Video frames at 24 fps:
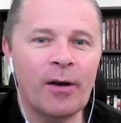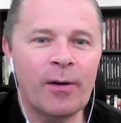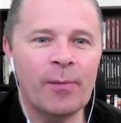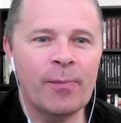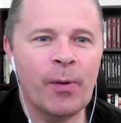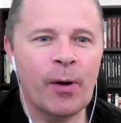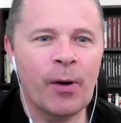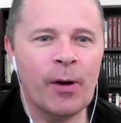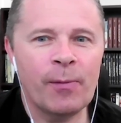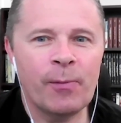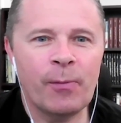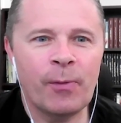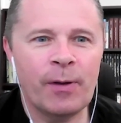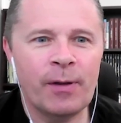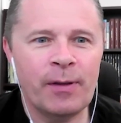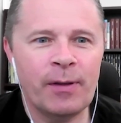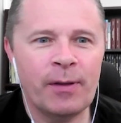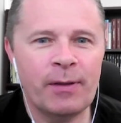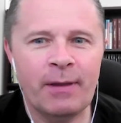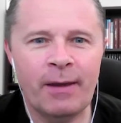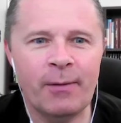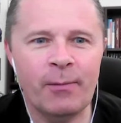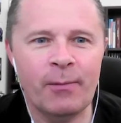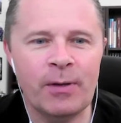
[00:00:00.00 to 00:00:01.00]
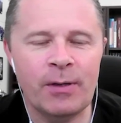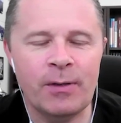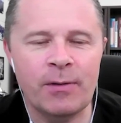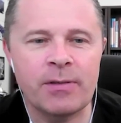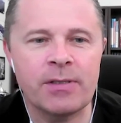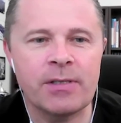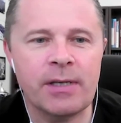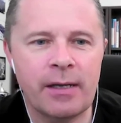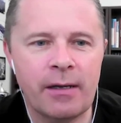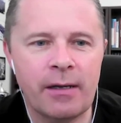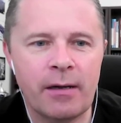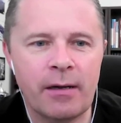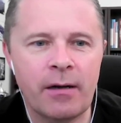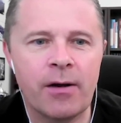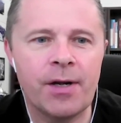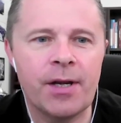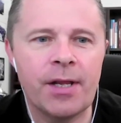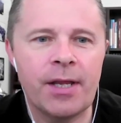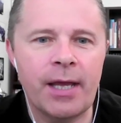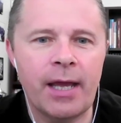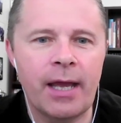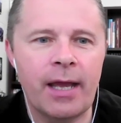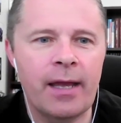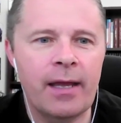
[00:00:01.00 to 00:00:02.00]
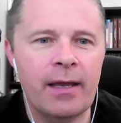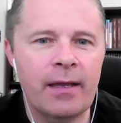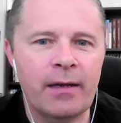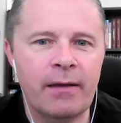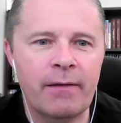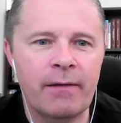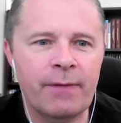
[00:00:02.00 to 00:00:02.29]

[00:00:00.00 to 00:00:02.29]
the hard part with when you say RDA,